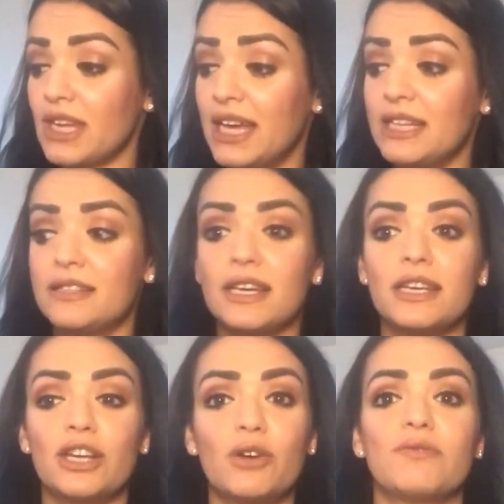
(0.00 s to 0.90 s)
And
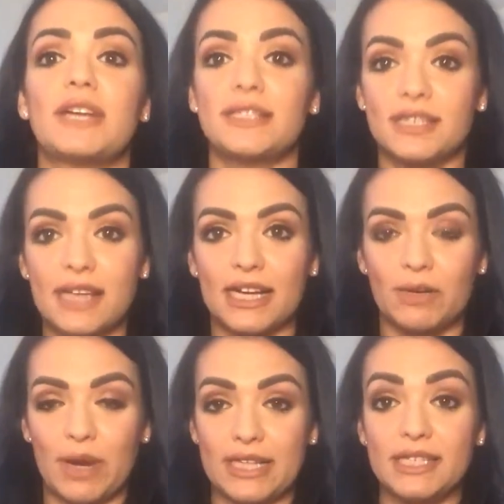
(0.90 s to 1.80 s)
you know, that's exactly
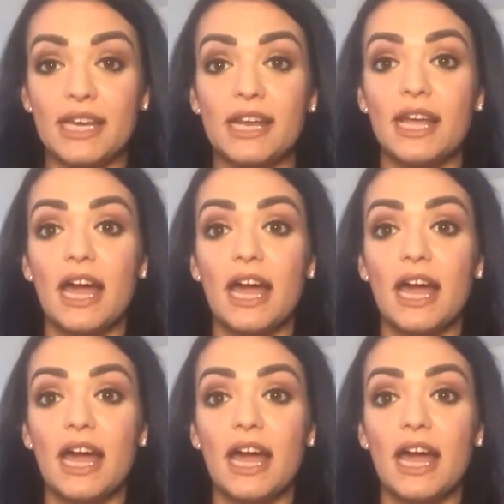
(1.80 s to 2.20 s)
what I did.